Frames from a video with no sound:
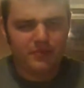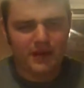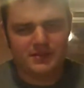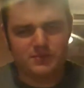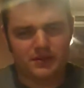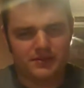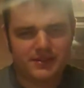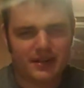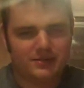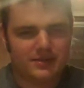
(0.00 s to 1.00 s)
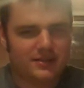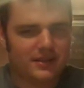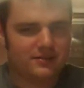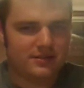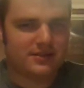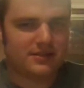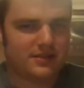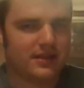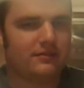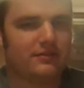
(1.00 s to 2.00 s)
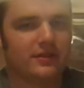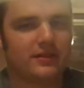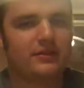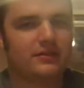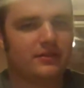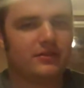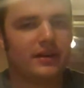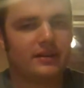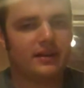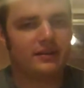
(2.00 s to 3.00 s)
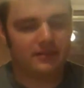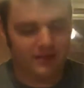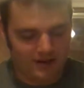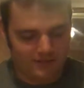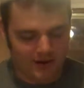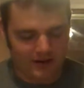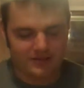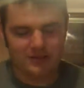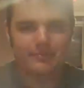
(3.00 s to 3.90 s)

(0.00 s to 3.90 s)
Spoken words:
As well as stouts. Stouts, definitely, you get that thick body to